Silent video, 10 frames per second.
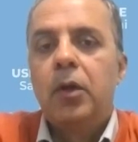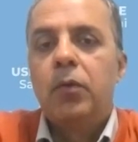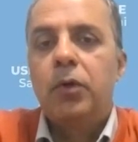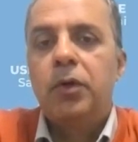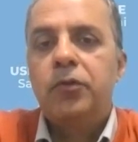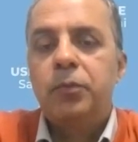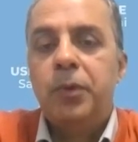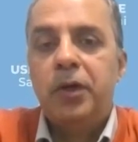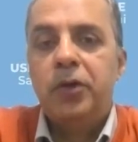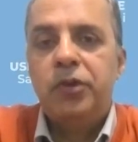What is
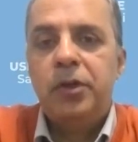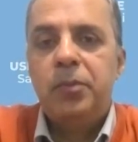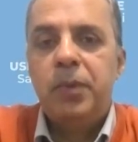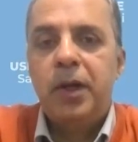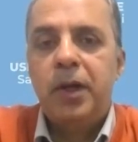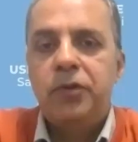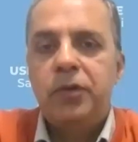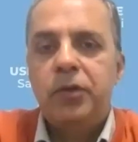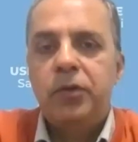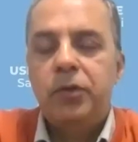partially matched?
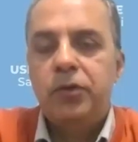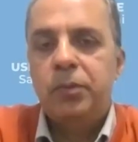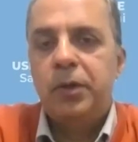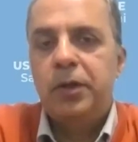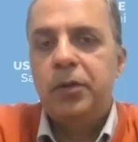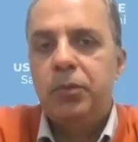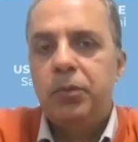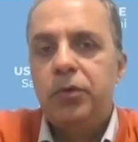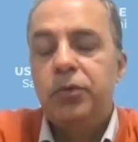Can you explain more?